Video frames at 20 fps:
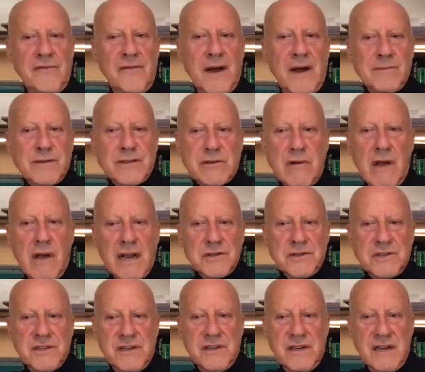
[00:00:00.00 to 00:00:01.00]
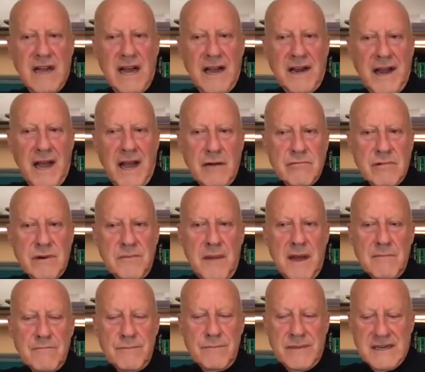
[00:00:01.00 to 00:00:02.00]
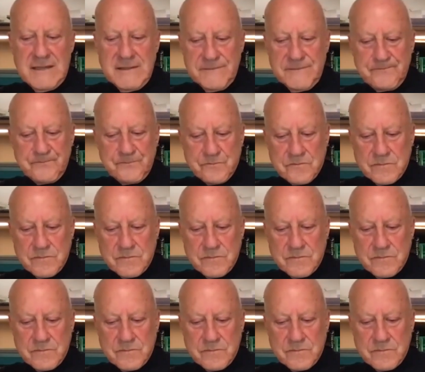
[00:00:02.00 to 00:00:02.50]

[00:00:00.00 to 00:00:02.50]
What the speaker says: abstraction. And I remember